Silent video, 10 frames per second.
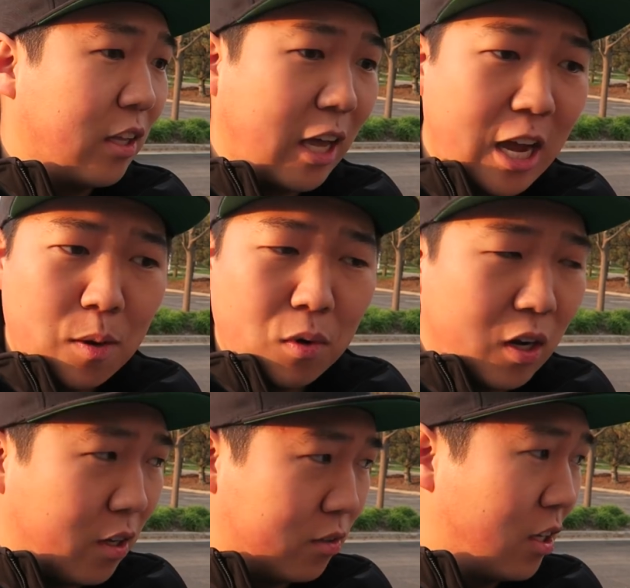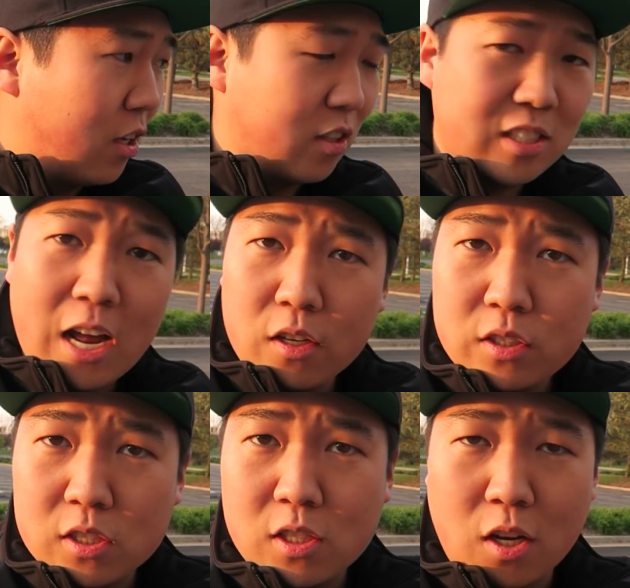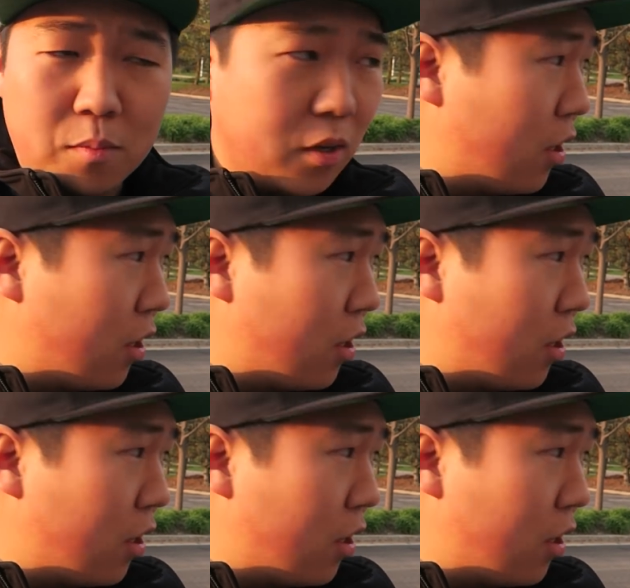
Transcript: the cameras, the sound system,